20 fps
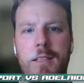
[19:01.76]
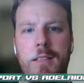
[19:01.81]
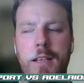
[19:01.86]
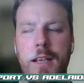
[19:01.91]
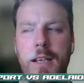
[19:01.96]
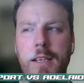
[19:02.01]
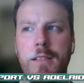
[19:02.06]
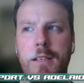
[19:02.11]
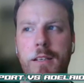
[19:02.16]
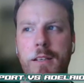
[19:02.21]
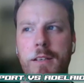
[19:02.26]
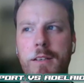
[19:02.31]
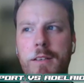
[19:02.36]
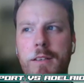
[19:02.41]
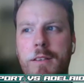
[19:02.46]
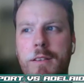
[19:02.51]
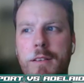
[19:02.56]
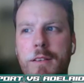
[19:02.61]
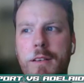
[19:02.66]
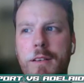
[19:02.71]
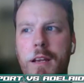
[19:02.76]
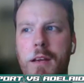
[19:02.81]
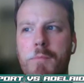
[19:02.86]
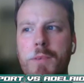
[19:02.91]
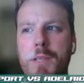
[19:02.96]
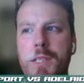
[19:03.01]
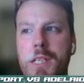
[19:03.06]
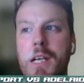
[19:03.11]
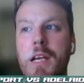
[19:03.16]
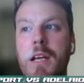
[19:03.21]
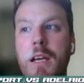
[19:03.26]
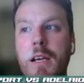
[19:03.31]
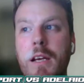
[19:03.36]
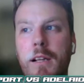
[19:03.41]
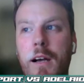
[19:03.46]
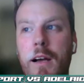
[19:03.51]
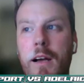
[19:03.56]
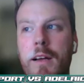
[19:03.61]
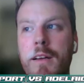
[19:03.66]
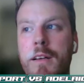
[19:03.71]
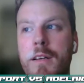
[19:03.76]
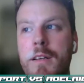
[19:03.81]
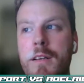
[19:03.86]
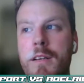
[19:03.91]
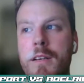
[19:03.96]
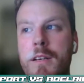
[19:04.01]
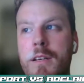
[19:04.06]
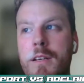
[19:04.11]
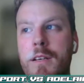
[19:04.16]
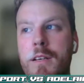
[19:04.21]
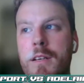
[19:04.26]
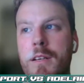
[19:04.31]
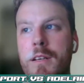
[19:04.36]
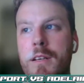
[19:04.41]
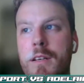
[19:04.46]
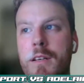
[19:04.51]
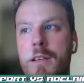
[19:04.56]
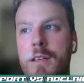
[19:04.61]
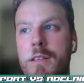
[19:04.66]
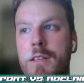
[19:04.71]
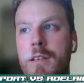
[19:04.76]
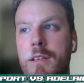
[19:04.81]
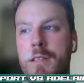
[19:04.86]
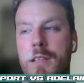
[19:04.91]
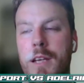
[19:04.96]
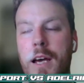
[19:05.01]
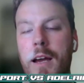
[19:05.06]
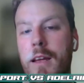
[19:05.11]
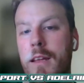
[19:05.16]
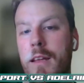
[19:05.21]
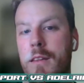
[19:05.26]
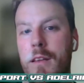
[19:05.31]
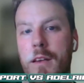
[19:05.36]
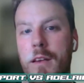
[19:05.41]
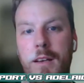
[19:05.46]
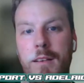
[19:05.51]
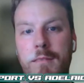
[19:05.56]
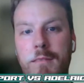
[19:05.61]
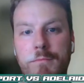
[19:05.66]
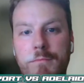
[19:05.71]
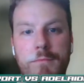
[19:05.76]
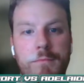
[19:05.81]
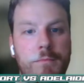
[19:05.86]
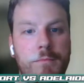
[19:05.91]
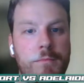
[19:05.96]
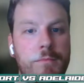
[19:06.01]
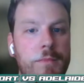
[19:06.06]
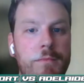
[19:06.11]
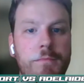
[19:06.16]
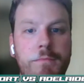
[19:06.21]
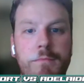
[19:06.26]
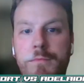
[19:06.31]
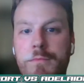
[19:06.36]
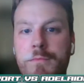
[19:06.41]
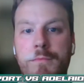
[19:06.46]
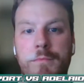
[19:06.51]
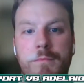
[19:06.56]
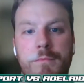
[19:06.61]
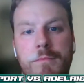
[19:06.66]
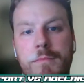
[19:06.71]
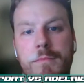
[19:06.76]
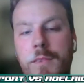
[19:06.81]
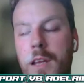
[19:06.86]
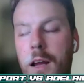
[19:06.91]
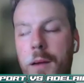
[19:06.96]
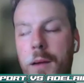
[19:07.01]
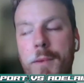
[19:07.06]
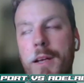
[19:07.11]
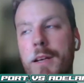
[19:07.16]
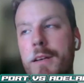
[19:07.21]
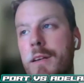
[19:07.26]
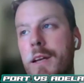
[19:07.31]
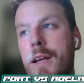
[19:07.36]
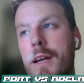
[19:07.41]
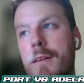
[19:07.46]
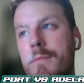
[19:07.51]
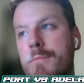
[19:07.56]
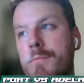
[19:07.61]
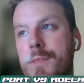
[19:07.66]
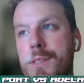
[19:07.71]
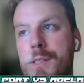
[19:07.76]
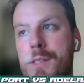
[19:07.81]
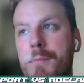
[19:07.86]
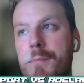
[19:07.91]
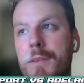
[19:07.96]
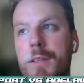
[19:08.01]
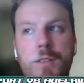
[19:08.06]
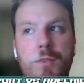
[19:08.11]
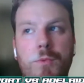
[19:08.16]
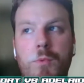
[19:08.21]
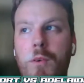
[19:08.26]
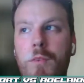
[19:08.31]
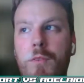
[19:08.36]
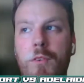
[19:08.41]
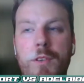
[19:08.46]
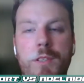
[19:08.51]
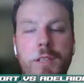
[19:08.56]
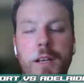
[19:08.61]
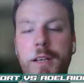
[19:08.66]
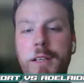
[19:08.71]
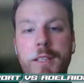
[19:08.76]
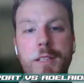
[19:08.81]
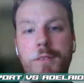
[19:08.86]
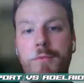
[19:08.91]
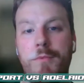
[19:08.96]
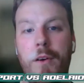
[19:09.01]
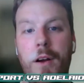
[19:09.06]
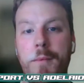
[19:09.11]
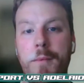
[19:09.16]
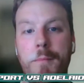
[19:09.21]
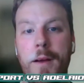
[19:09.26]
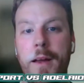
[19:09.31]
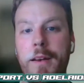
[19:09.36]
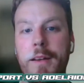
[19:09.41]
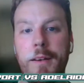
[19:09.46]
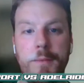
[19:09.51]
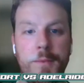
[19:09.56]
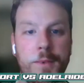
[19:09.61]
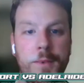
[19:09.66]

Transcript: season in particular to say that, I mean, yeah, similar to what I've said, it doesn't fucking matter.